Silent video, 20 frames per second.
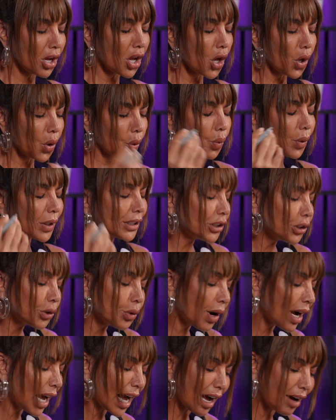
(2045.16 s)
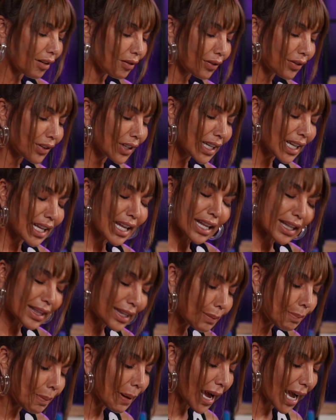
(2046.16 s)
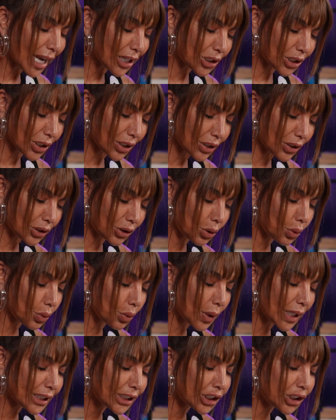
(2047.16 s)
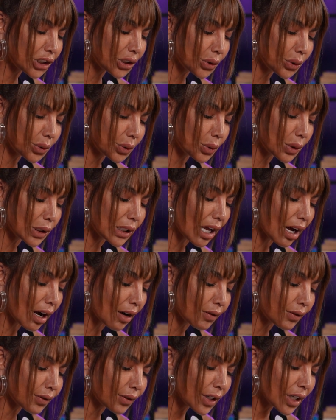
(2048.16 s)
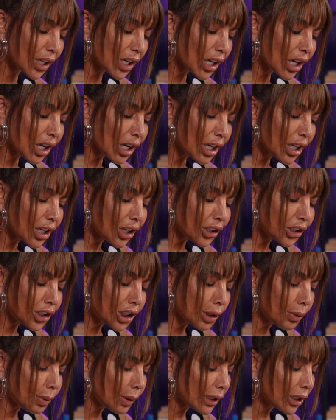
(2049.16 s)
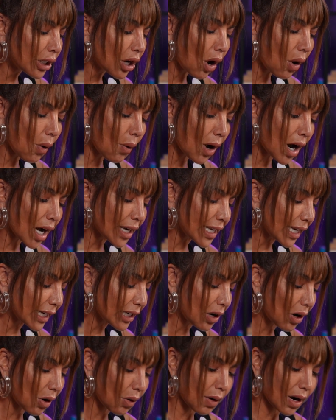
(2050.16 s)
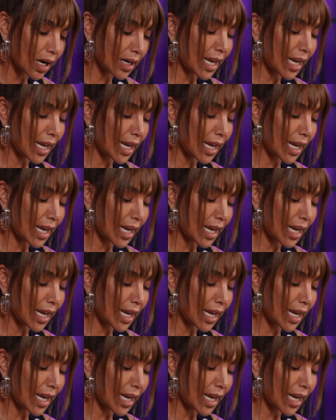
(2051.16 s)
When you have the passion to what you love, you will go on and go on.